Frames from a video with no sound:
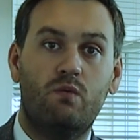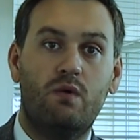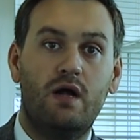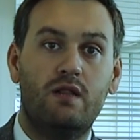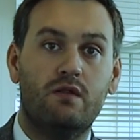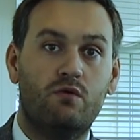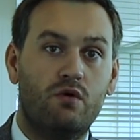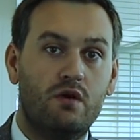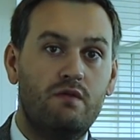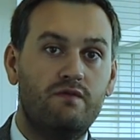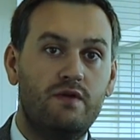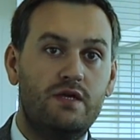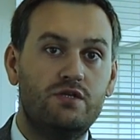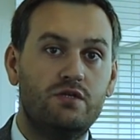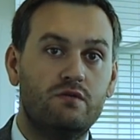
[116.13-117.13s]
while core
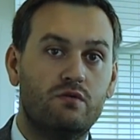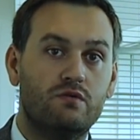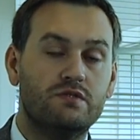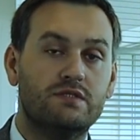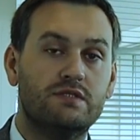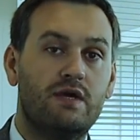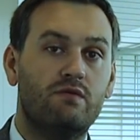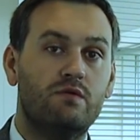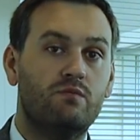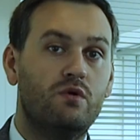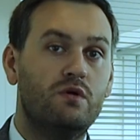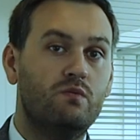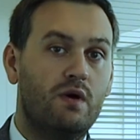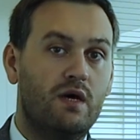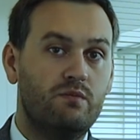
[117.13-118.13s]
inflation rose
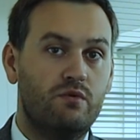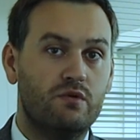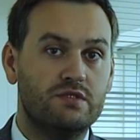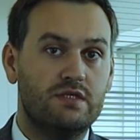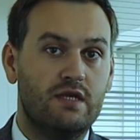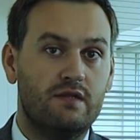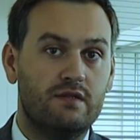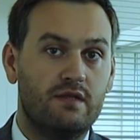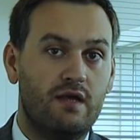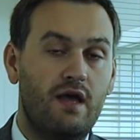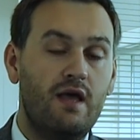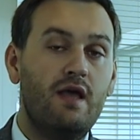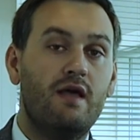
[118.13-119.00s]
7.1%,